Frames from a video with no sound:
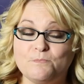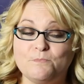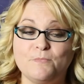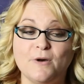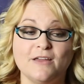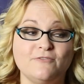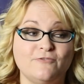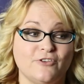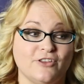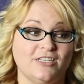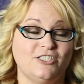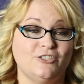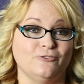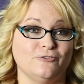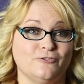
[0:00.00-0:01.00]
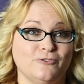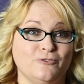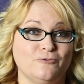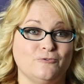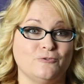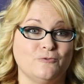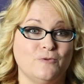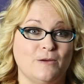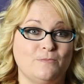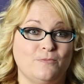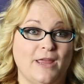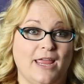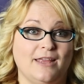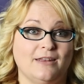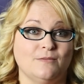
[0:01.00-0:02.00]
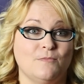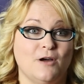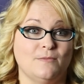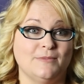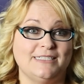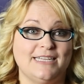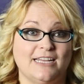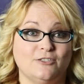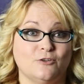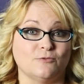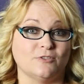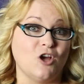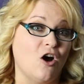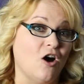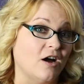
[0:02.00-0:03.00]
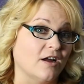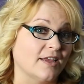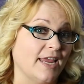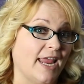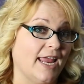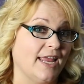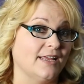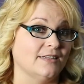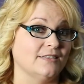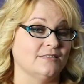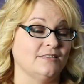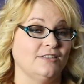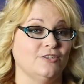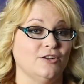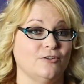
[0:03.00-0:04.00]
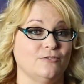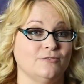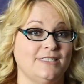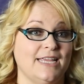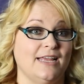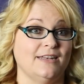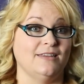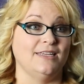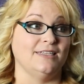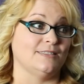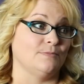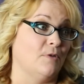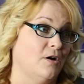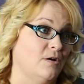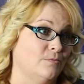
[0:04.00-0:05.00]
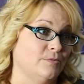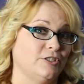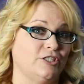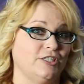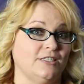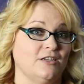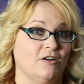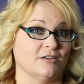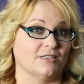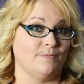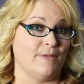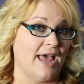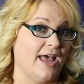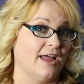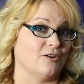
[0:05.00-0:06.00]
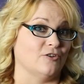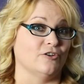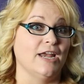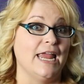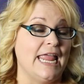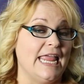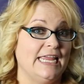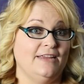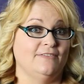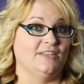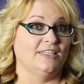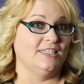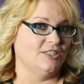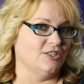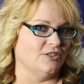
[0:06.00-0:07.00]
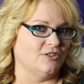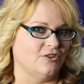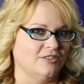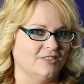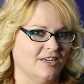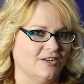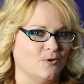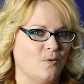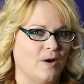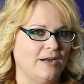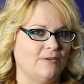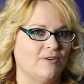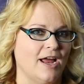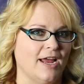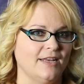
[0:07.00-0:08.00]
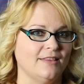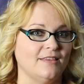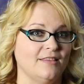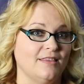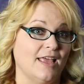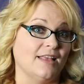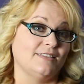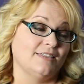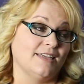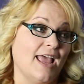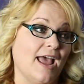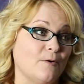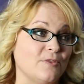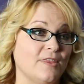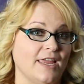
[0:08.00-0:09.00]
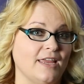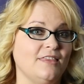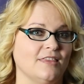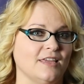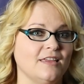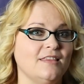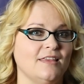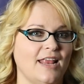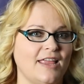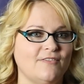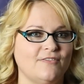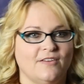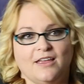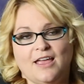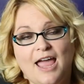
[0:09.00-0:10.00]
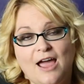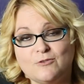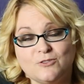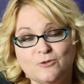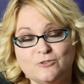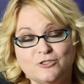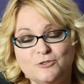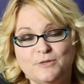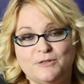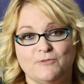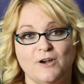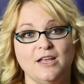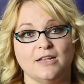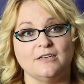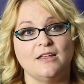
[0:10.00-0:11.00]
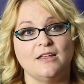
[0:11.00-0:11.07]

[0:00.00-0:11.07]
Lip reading: But for the children who grew up and mom and dad don't talk, and dad hits mom when she talks back, or if the dishes aren't done quite right, then that's how they think that a household should be run.